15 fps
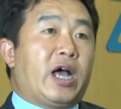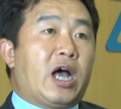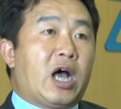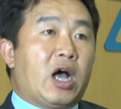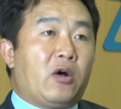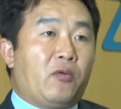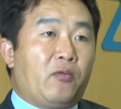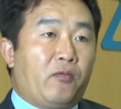
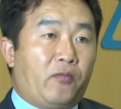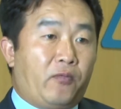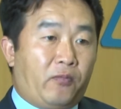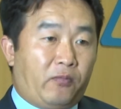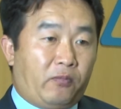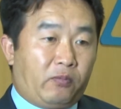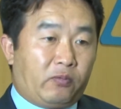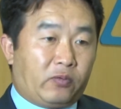are
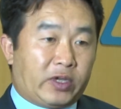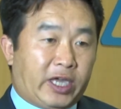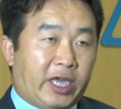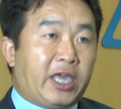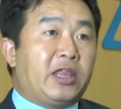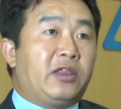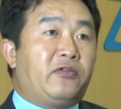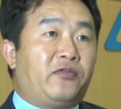
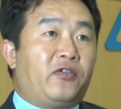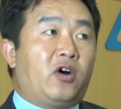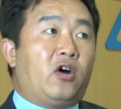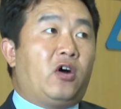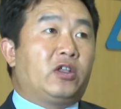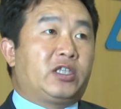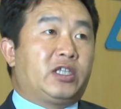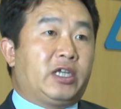keen
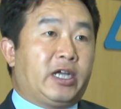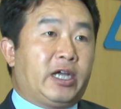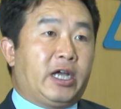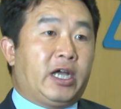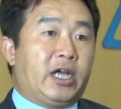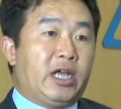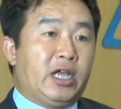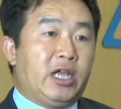for the
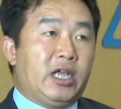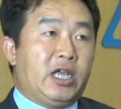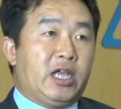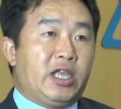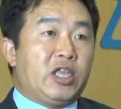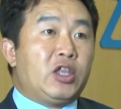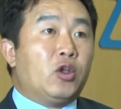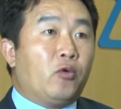
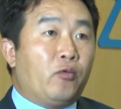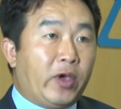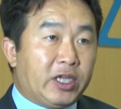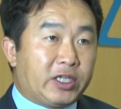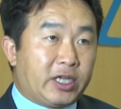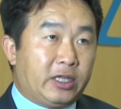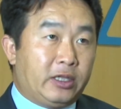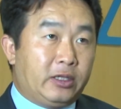
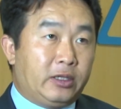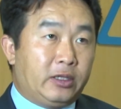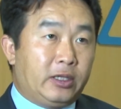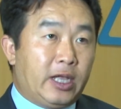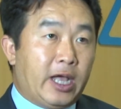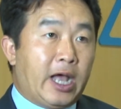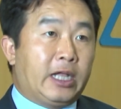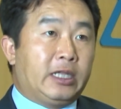innovation
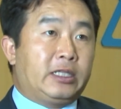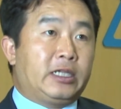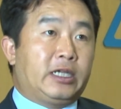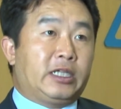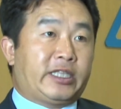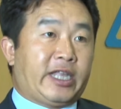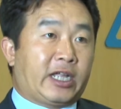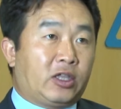and
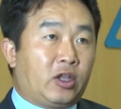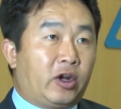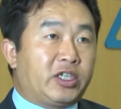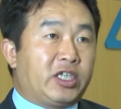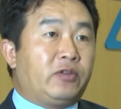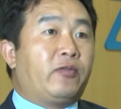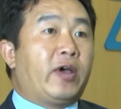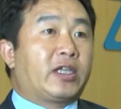the
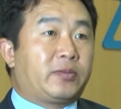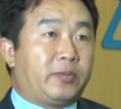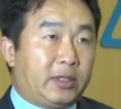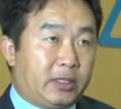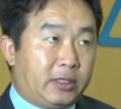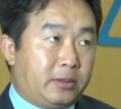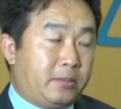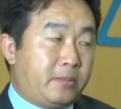technology
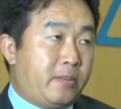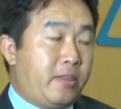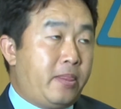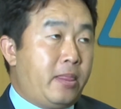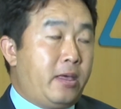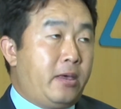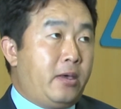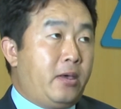investment.
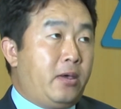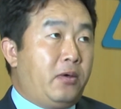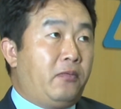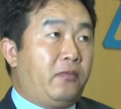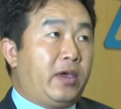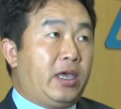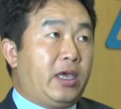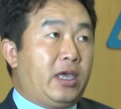
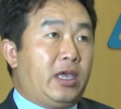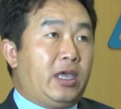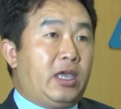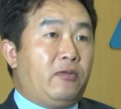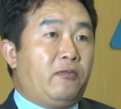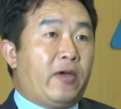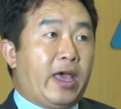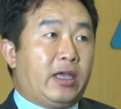We
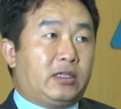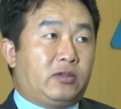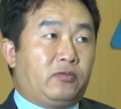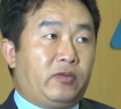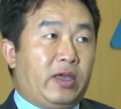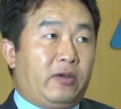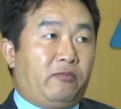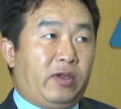
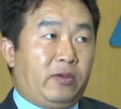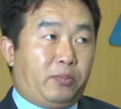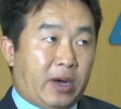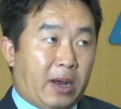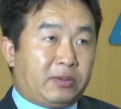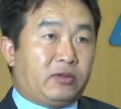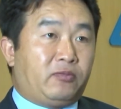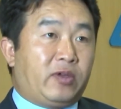
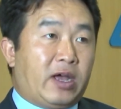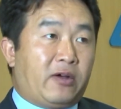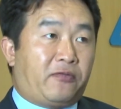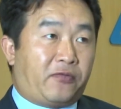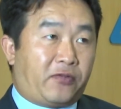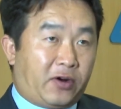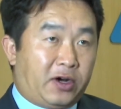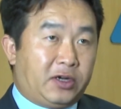are
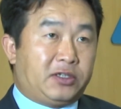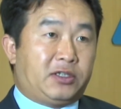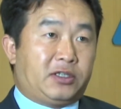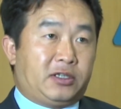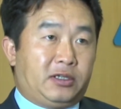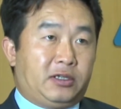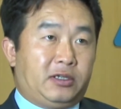first